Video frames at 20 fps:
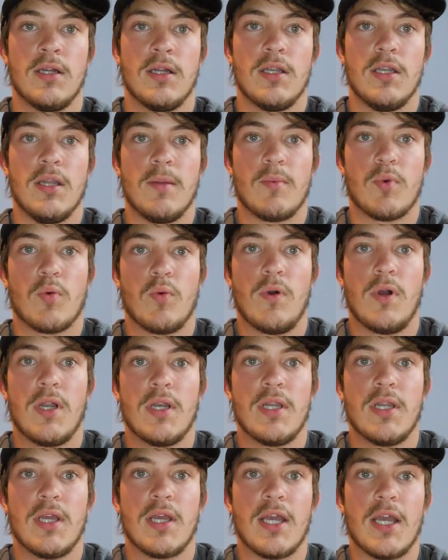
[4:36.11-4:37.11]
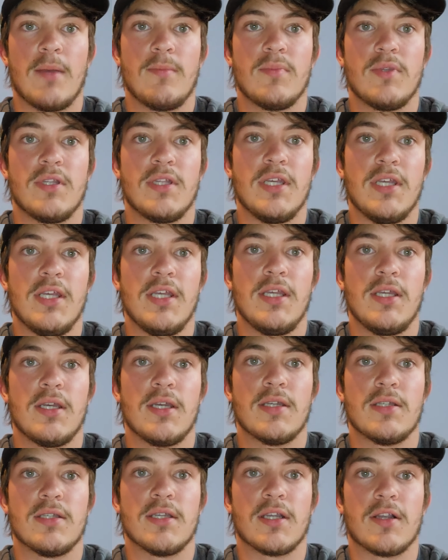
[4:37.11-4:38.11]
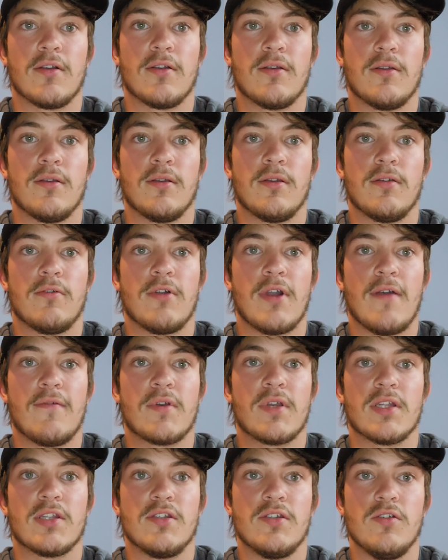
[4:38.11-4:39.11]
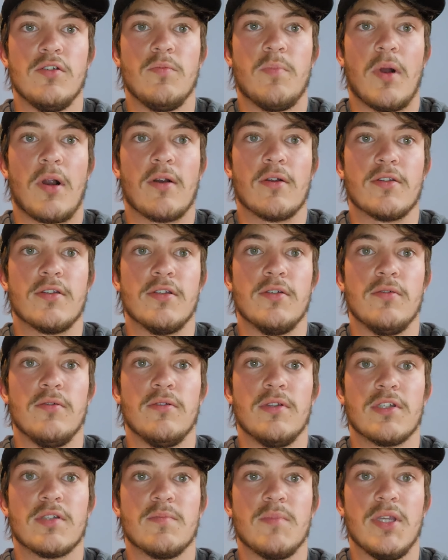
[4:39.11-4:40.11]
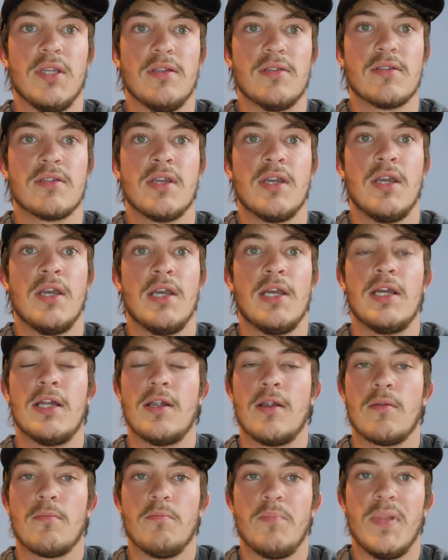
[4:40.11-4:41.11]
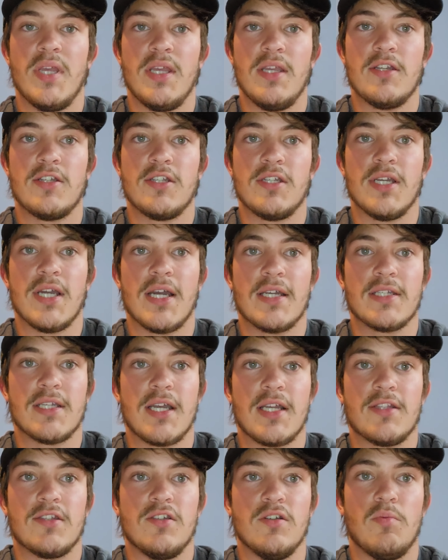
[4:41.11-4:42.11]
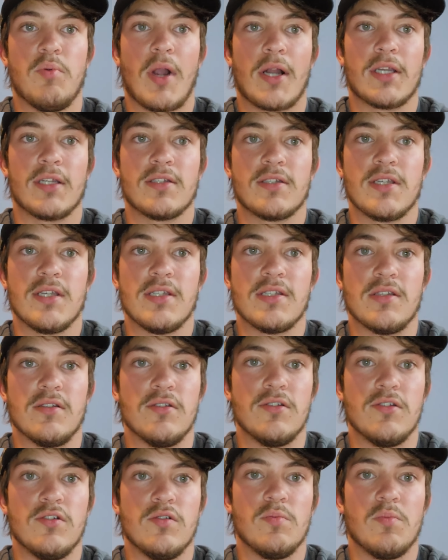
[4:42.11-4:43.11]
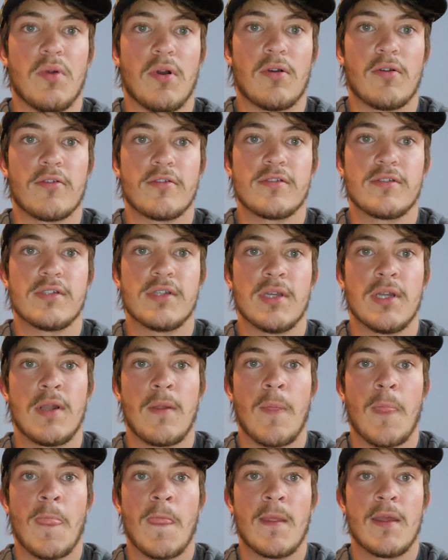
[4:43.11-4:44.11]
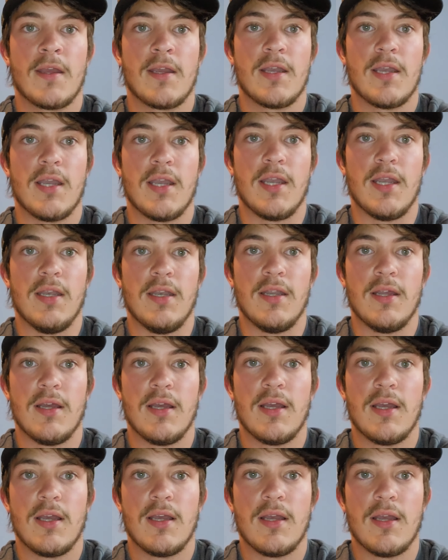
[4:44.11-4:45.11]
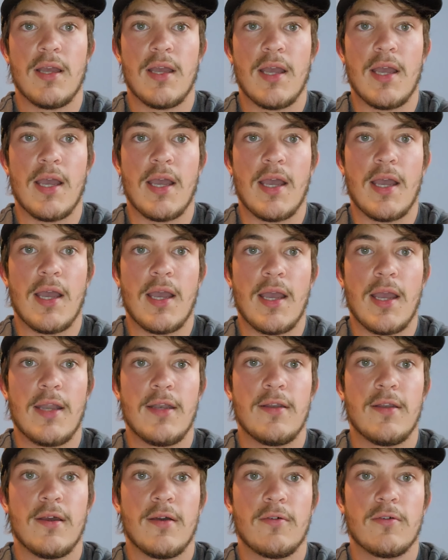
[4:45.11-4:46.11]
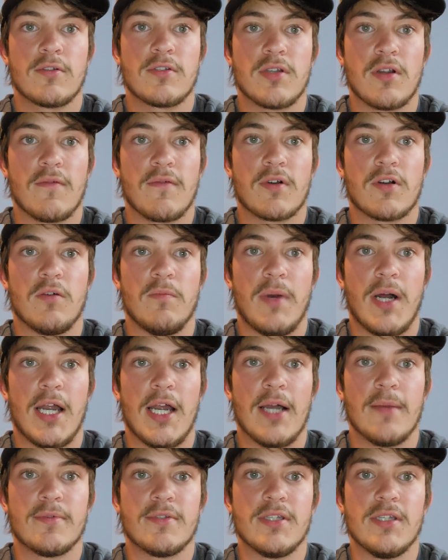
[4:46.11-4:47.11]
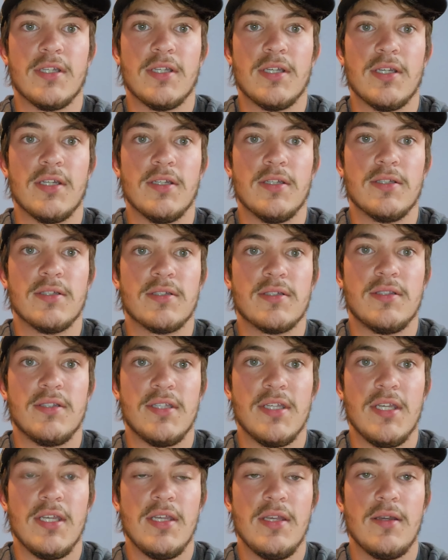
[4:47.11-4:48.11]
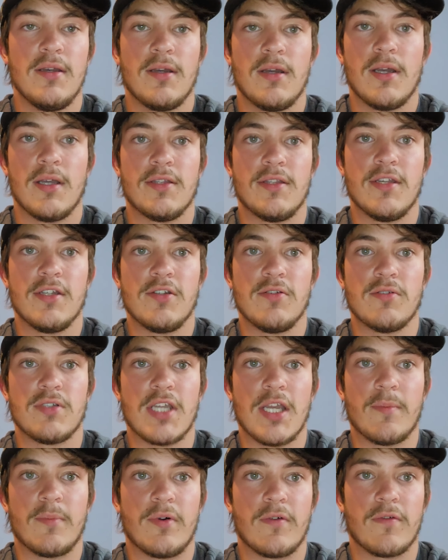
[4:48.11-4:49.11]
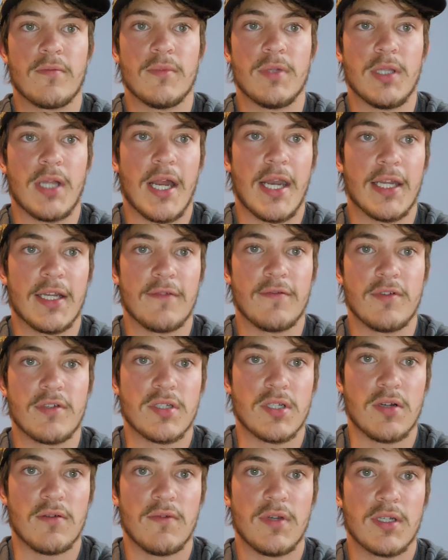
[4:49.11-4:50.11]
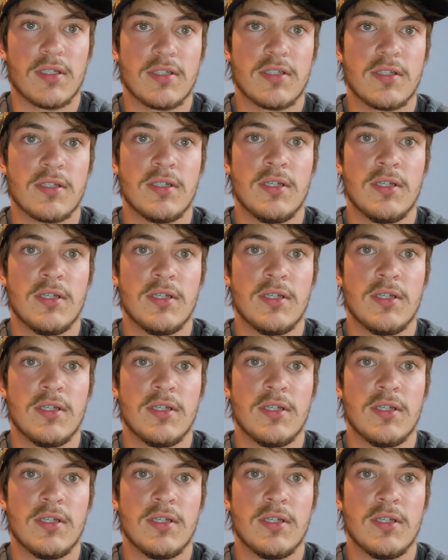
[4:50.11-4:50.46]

Number 1, MT is a gravida 2 para 2. This means B, she has had 2 pregnancies and 2 births. An endocervical biopsy is D, a tissue sample from the lining of the cervix.